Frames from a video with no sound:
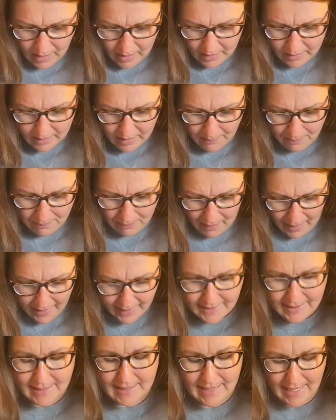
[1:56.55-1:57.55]
The
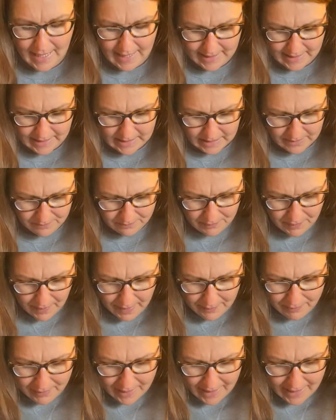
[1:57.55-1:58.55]
Best Nest by
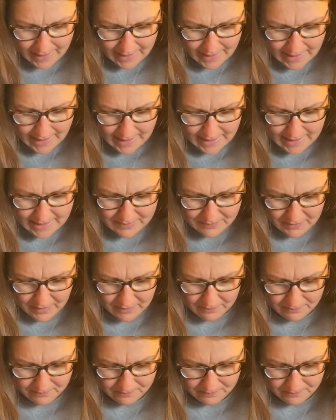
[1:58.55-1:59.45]
P.D. Eastman.